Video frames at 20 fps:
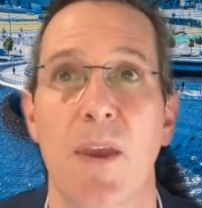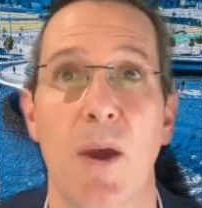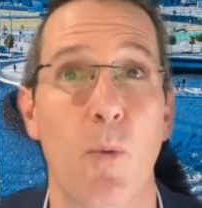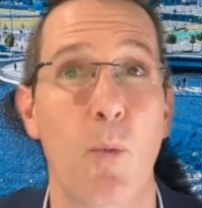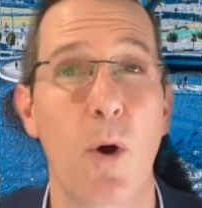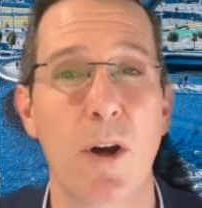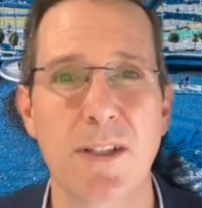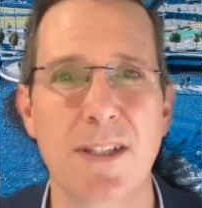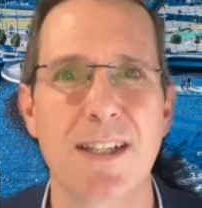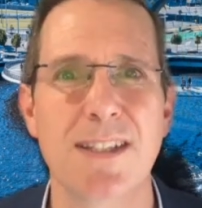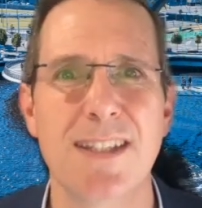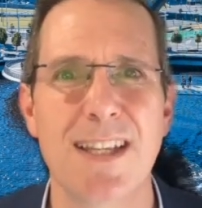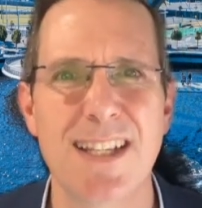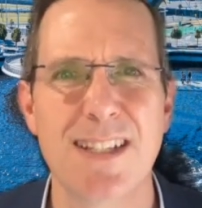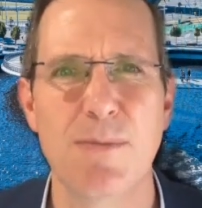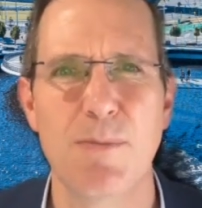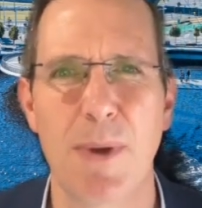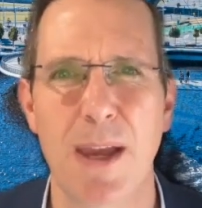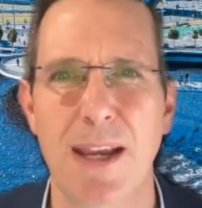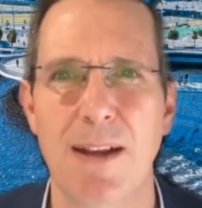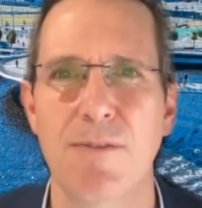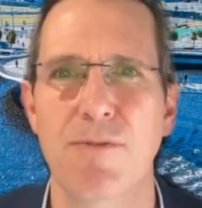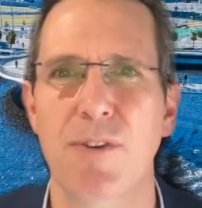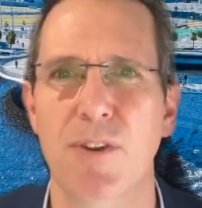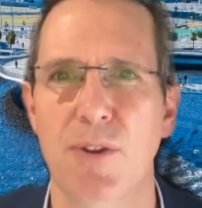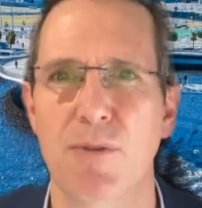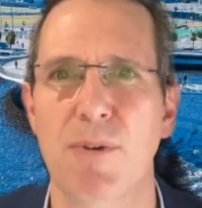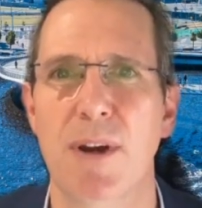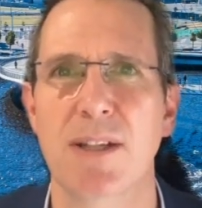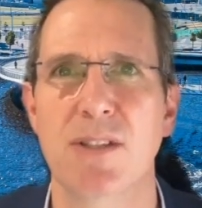What does this mean for
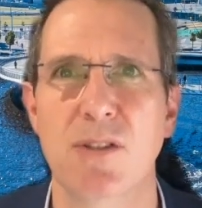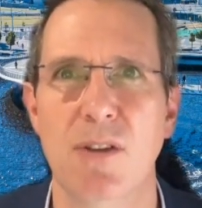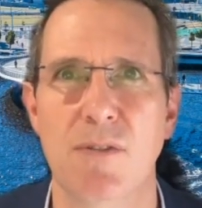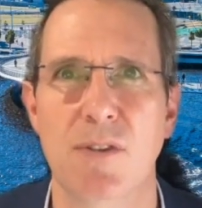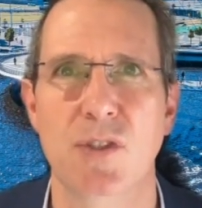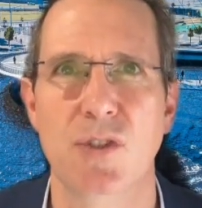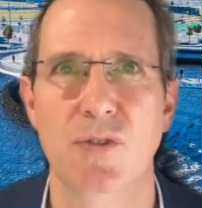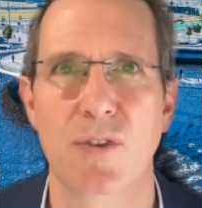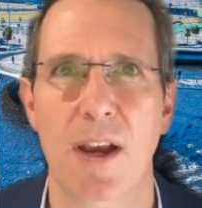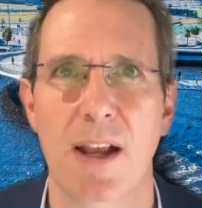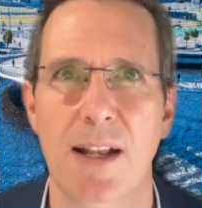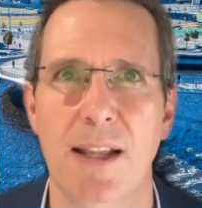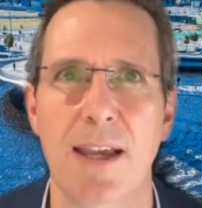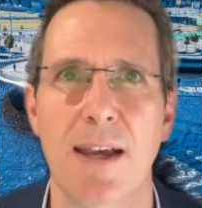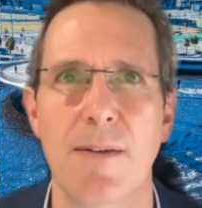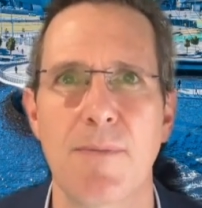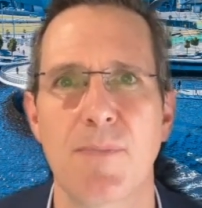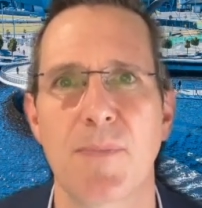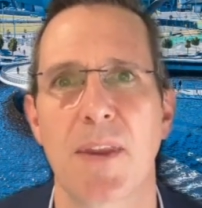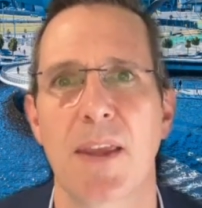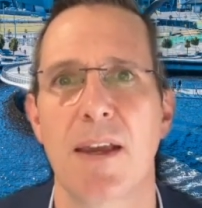the rest of Australia?